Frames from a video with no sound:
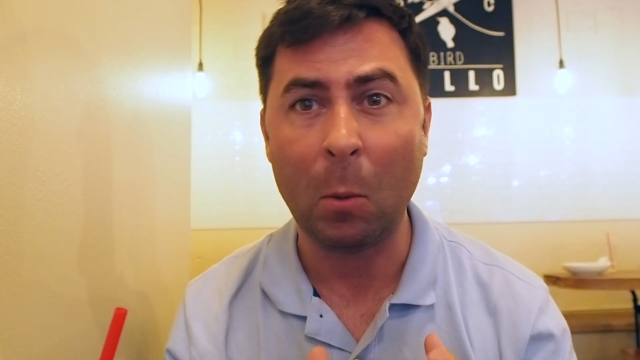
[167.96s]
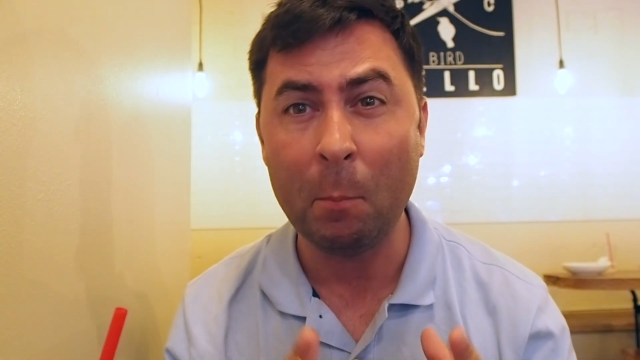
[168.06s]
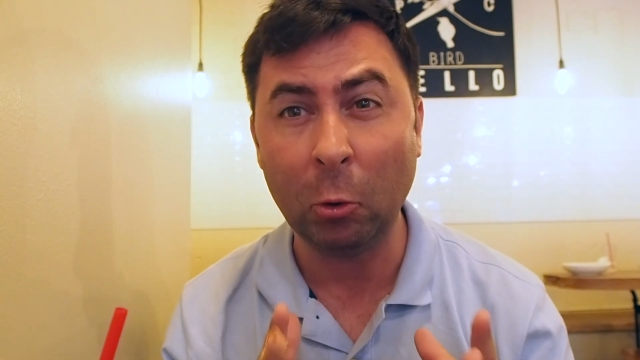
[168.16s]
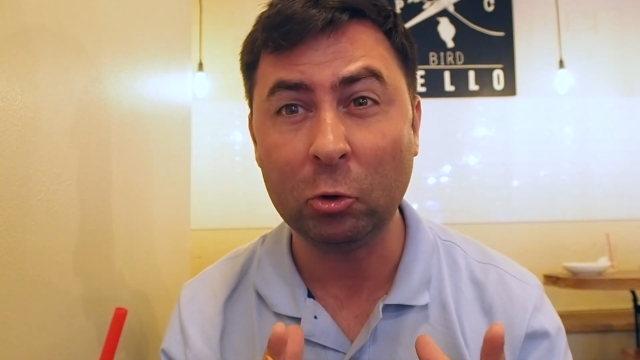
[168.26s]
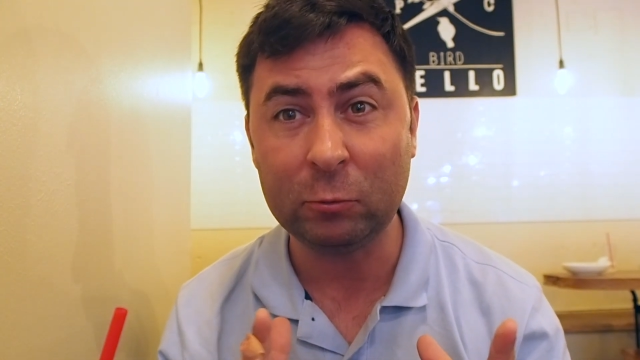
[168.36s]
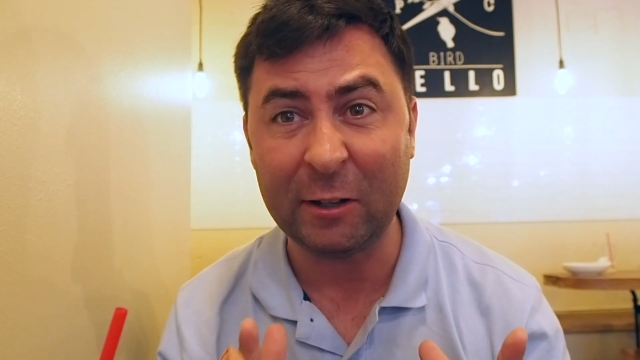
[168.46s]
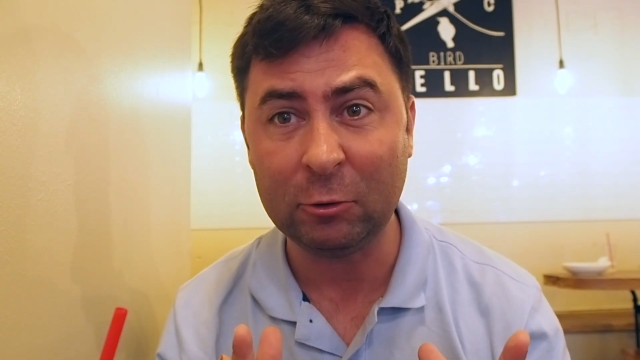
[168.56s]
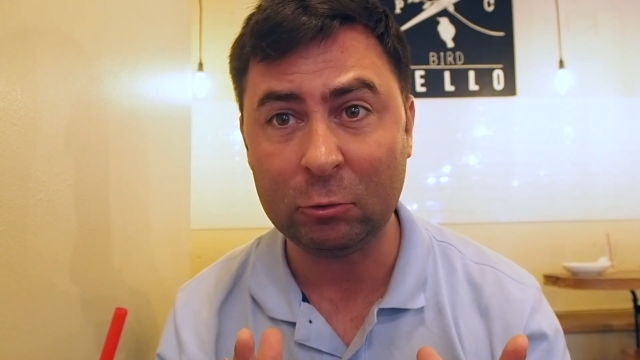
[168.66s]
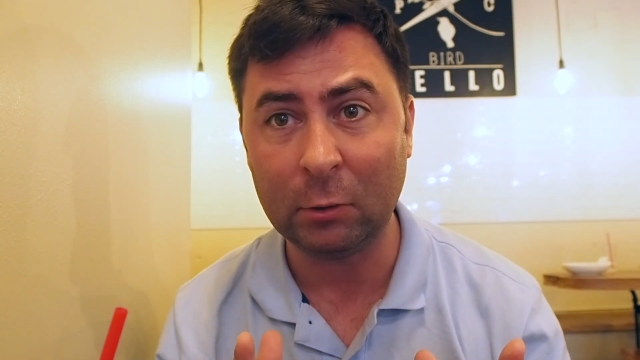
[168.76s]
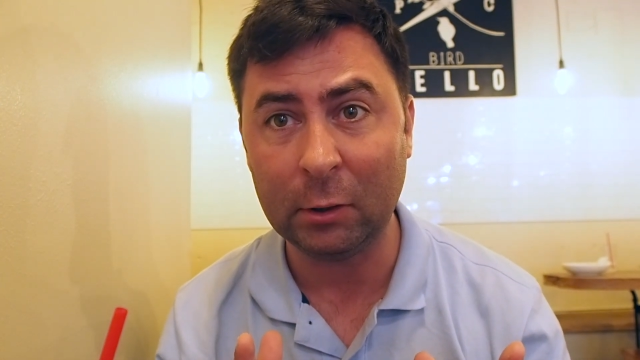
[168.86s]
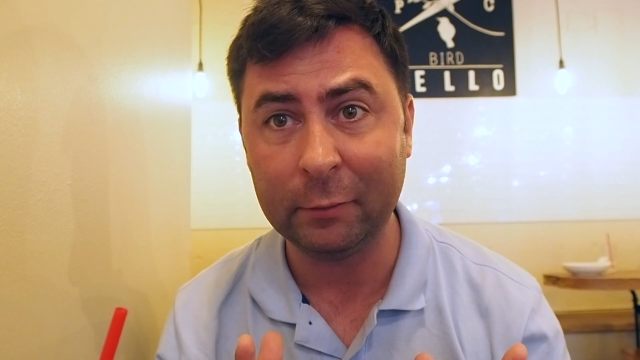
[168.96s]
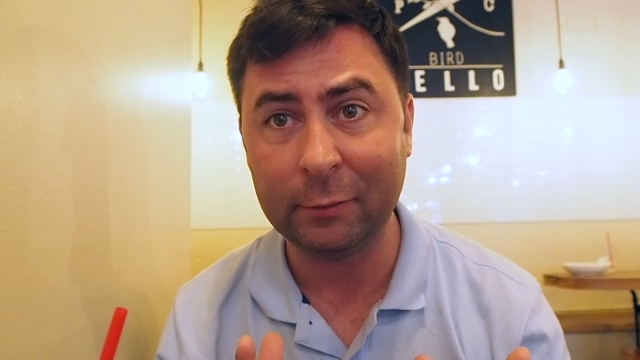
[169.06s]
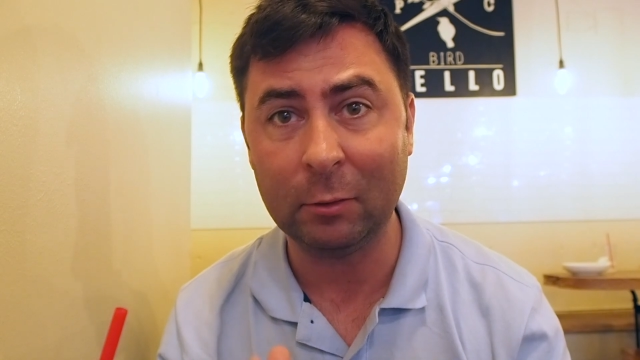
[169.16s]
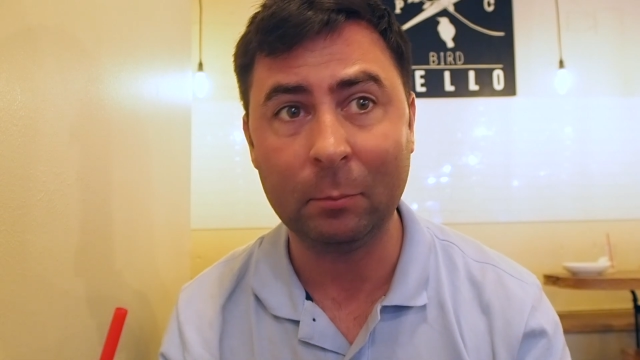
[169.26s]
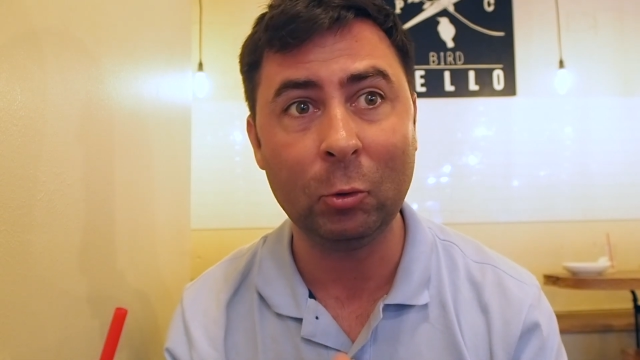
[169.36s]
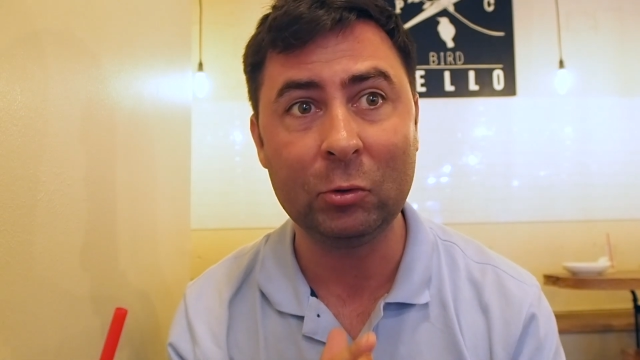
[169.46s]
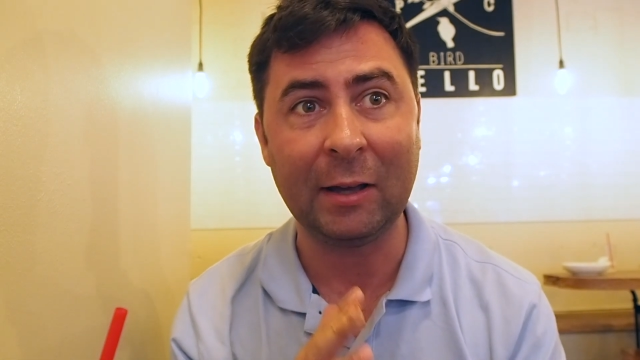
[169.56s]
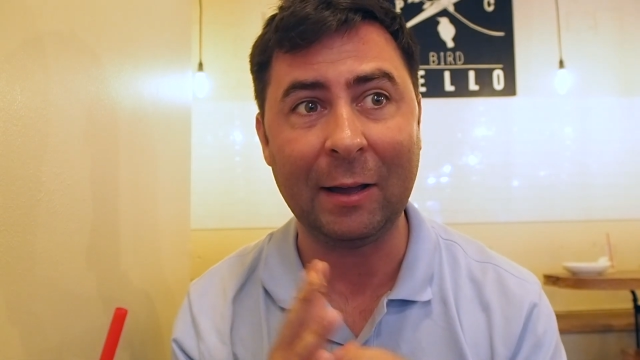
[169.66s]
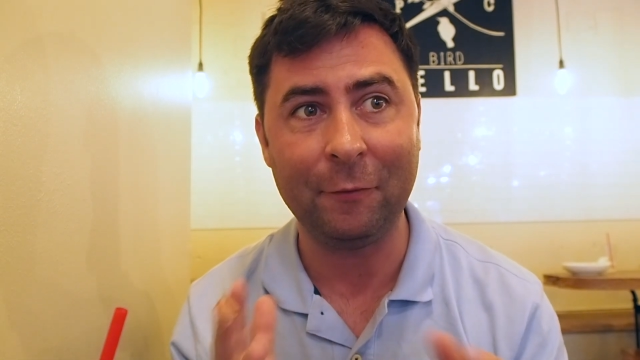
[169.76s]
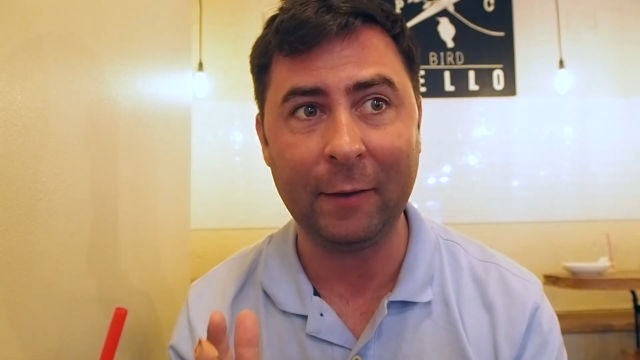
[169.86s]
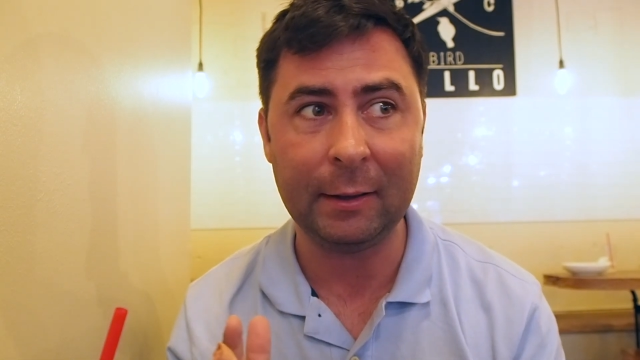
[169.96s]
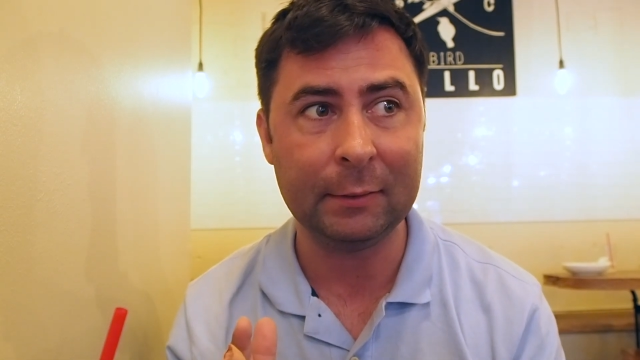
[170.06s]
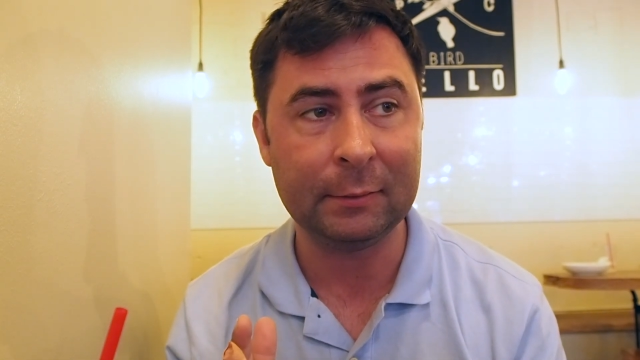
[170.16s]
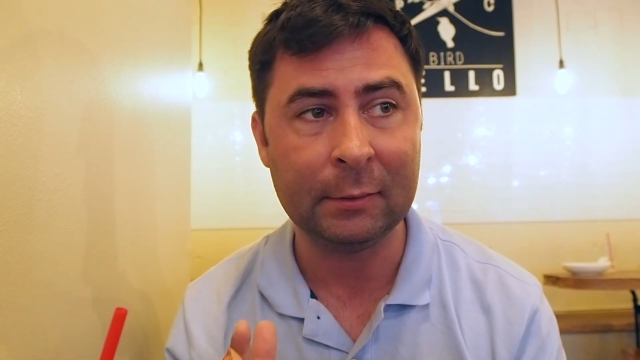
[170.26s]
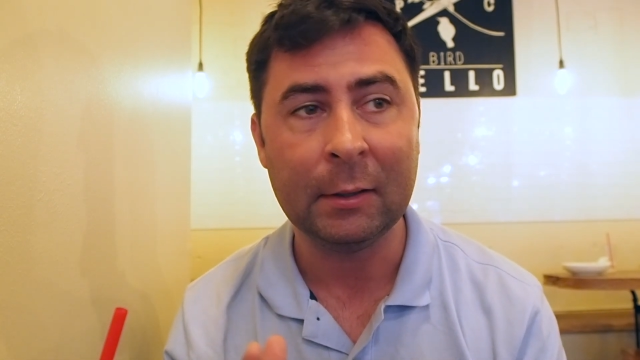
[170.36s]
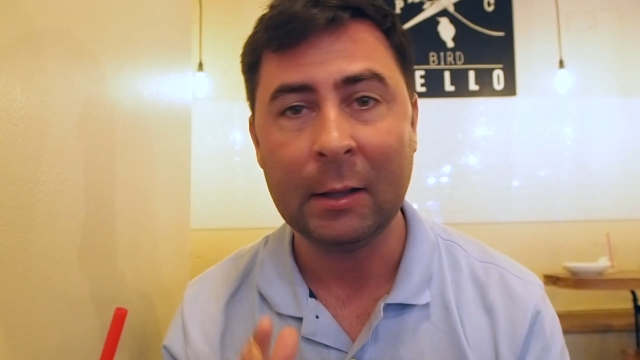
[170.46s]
Most restaurants, most cafes,